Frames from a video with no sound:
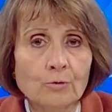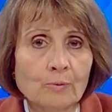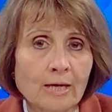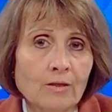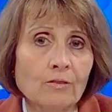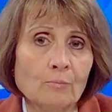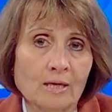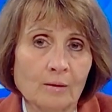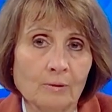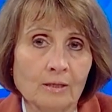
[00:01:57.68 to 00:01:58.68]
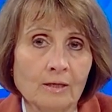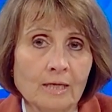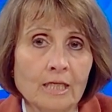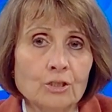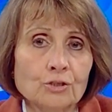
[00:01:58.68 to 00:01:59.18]
you bathe the baby,
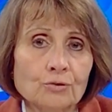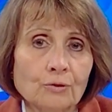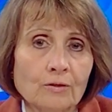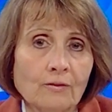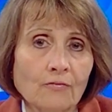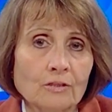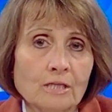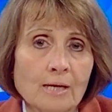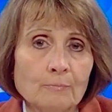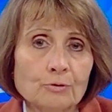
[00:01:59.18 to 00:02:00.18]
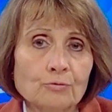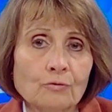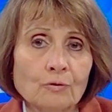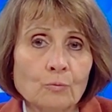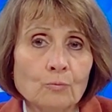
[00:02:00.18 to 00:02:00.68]
ensuring that the temperature
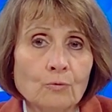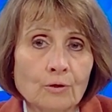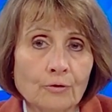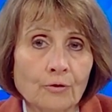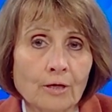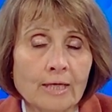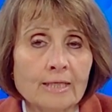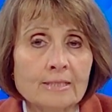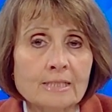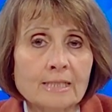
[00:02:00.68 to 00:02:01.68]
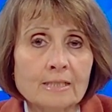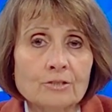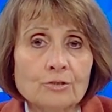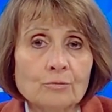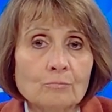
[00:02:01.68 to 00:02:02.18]
of the water is
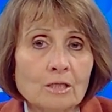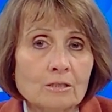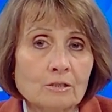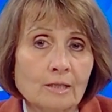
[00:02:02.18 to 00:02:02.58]
heated to much